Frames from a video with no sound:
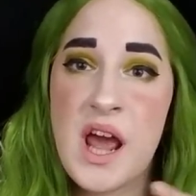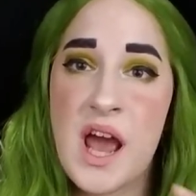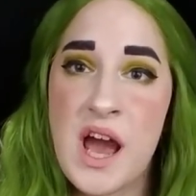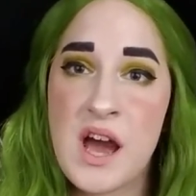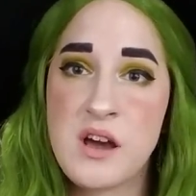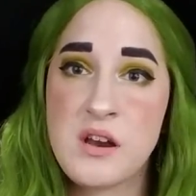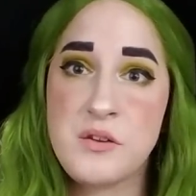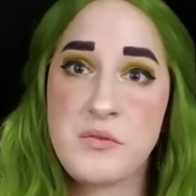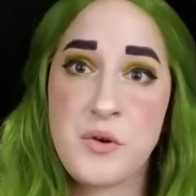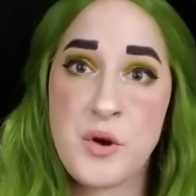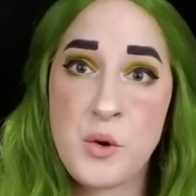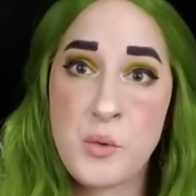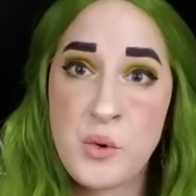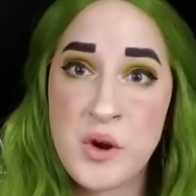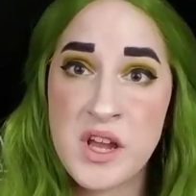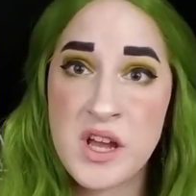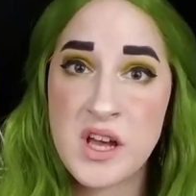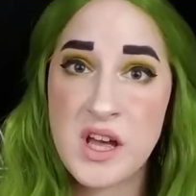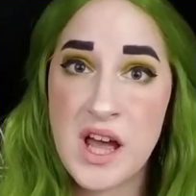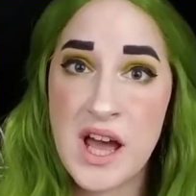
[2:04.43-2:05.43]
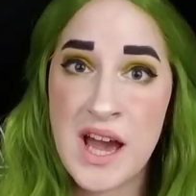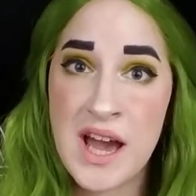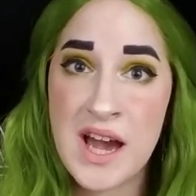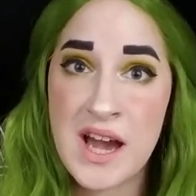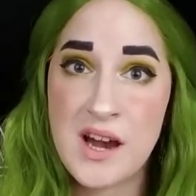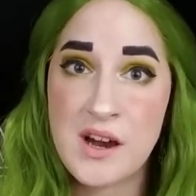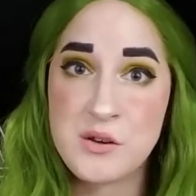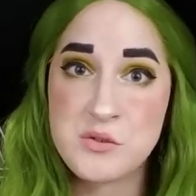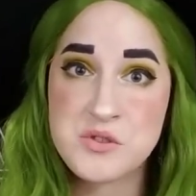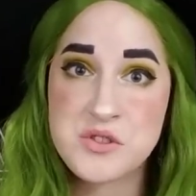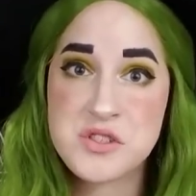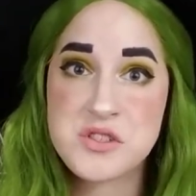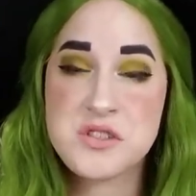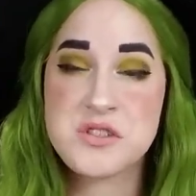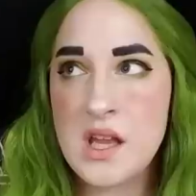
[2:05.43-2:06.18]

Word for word: out of her wheelhouse.